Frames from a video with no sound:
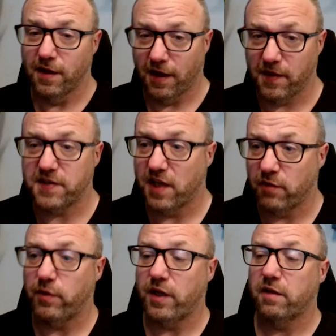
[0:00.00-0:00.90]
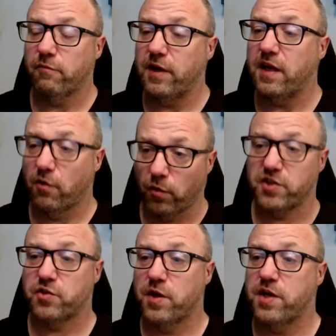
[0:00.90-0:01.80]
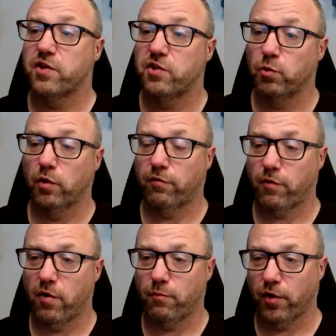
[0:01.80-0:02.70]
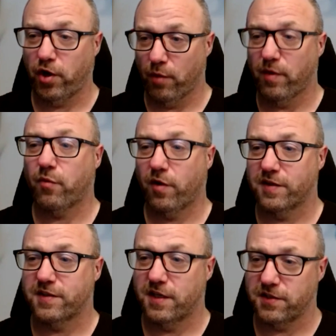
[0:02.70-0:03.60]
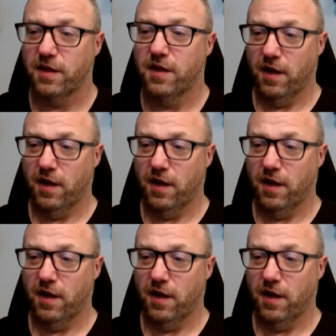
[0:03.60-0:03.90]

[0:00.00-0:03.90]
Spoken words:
and they said we need an orchestration tool for our procurement process.